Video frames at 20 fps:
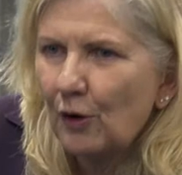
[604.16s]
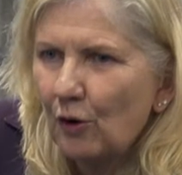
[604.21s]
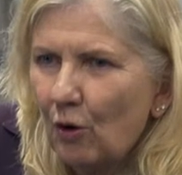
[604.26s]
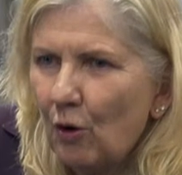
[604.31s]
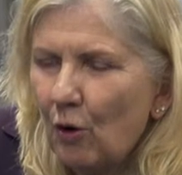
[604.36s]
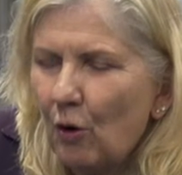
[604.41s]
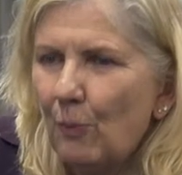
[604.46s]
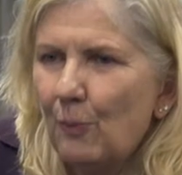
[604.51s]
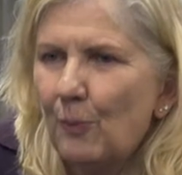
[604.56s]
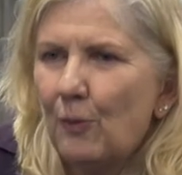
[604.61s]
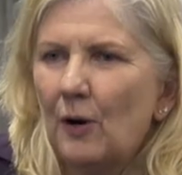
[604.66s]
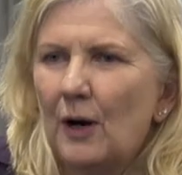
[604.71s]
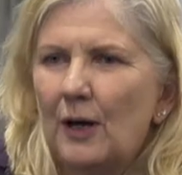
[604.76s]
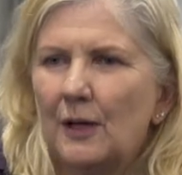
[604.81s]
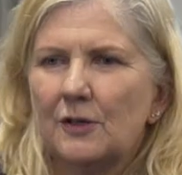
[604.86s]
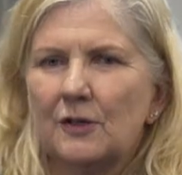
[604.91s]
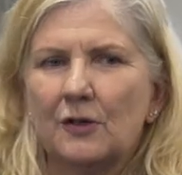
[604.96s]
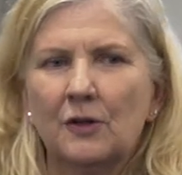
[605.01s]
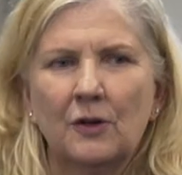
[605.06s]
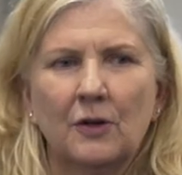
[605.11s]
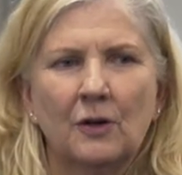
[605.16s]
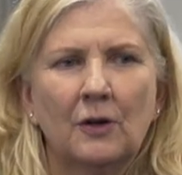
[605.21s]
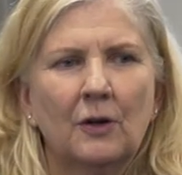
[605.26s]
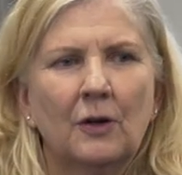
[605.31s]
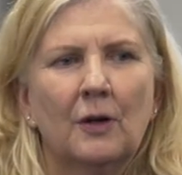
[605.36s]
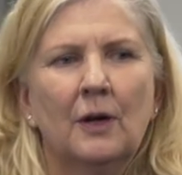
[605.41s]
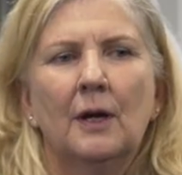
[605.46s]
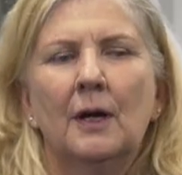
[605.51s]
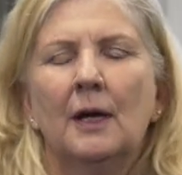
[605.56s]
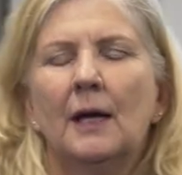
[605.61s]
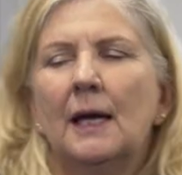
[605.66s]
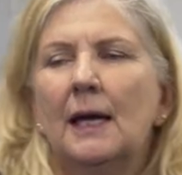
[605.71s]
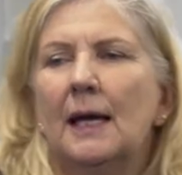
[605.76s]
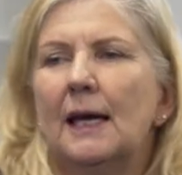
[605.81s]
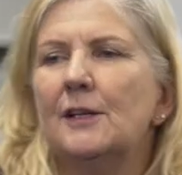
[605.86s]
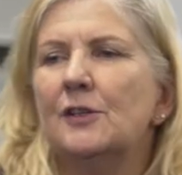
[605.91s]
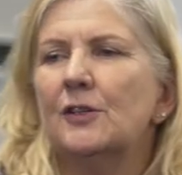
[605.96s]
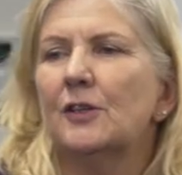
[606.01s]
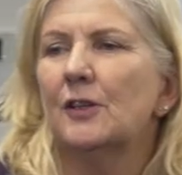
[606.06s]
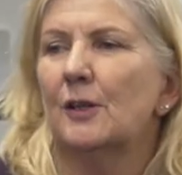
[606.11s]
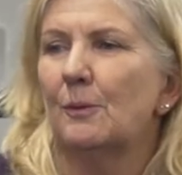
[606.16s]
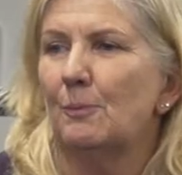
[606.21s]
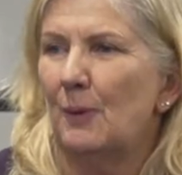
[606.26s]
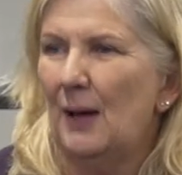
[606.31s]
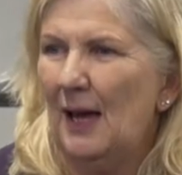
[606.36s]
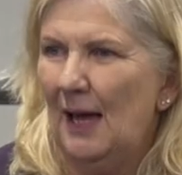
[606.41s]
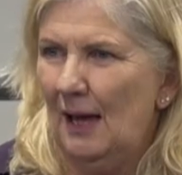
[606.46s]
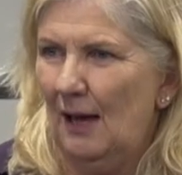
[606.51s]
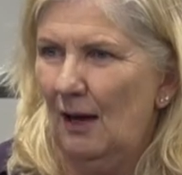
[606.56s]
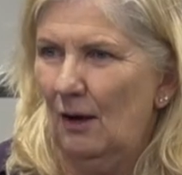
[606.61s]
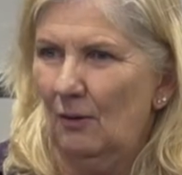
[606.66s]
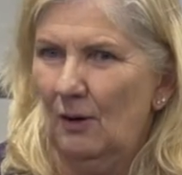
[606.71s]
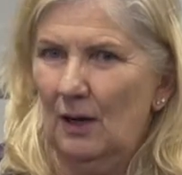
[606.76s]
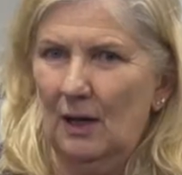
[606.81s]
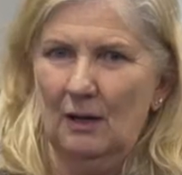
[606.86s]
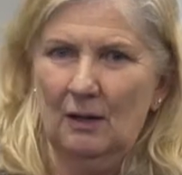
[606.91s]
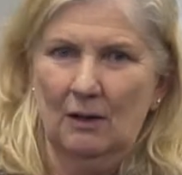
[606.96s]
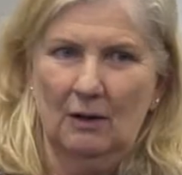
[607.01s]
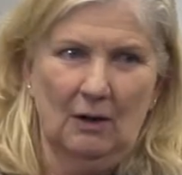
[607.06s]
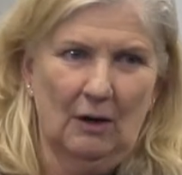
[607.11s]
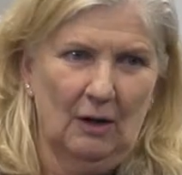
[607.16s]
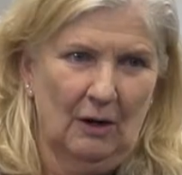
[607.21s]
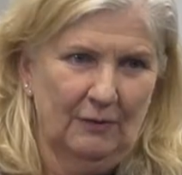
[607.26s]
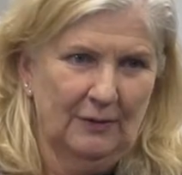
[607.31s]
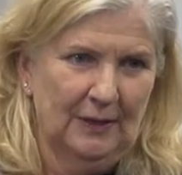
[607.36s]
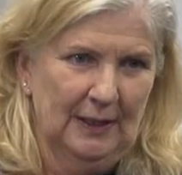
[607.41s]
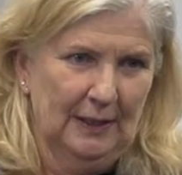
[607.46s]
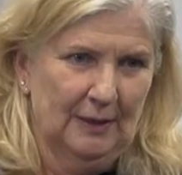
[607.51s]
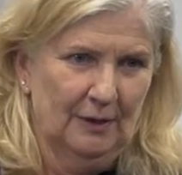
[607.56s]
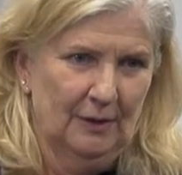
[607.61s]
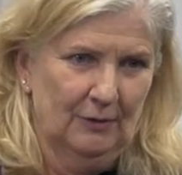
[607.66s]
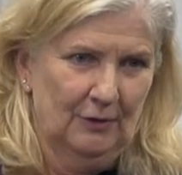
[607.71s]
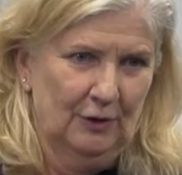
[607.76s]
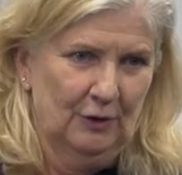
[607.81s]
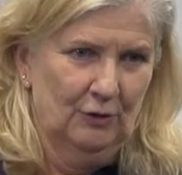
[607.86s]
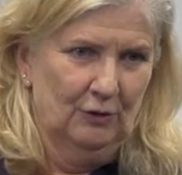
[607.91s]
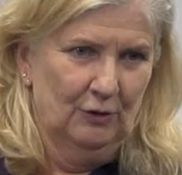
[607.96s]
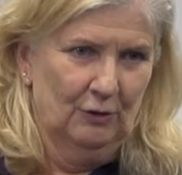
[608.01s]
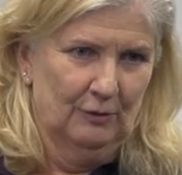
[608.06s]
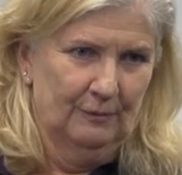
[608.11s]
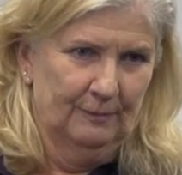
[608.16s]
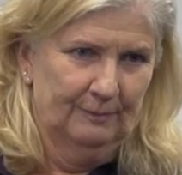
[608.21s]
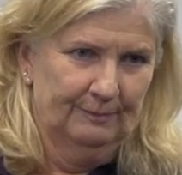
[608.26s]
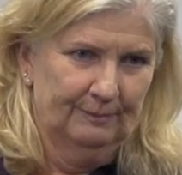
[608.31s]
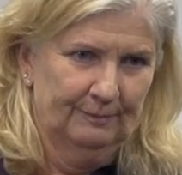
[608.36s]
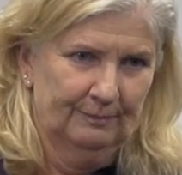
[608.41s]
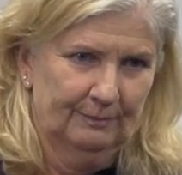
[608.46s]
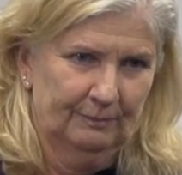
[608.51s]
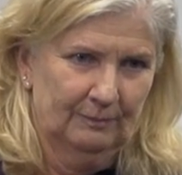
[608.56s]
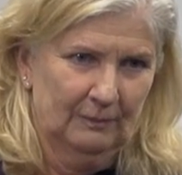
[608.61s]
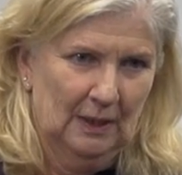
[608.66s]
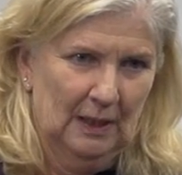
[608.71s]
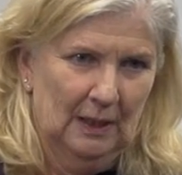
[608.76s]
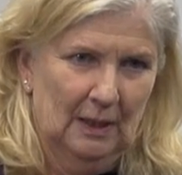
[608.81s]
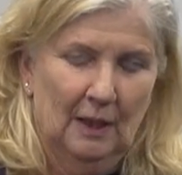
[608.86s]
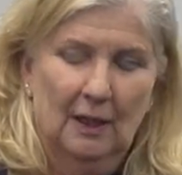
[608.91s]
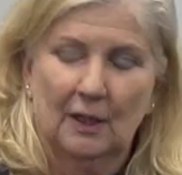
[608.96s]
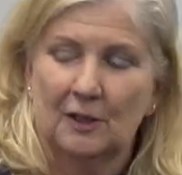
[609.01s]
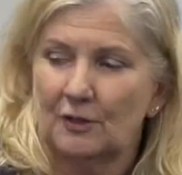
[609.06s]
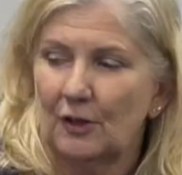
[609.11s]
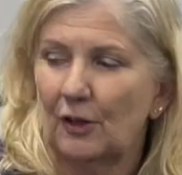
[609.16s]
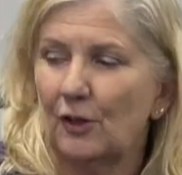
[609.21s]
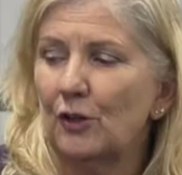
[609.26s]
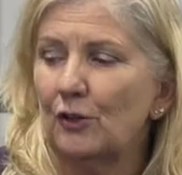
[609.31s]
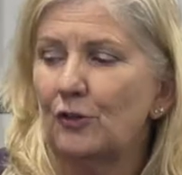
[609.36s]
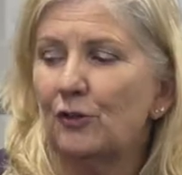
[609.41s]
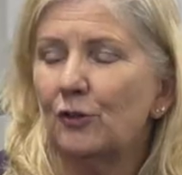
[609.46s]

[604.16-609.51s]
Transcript: corporate, into the power of the individual. So you